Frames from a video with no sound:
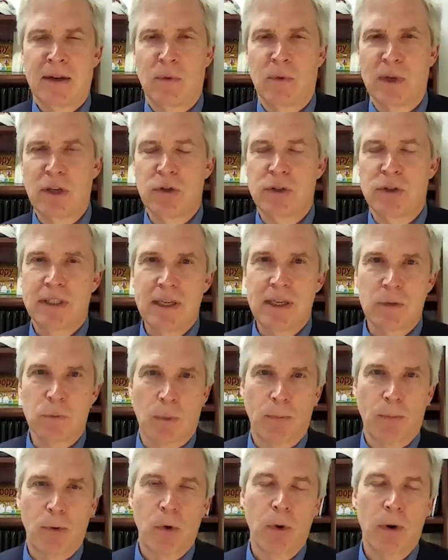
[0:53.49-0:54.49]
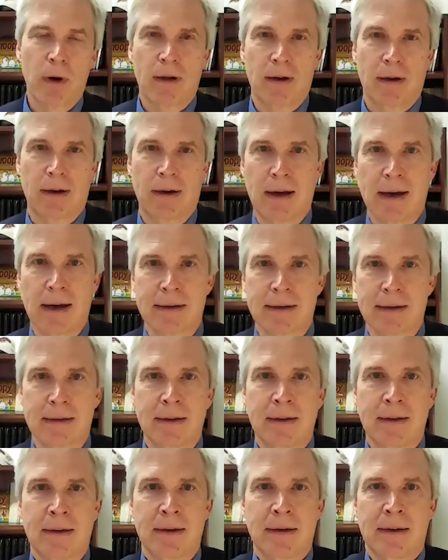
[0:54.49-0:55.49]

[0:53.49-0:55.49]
When you see it reported on,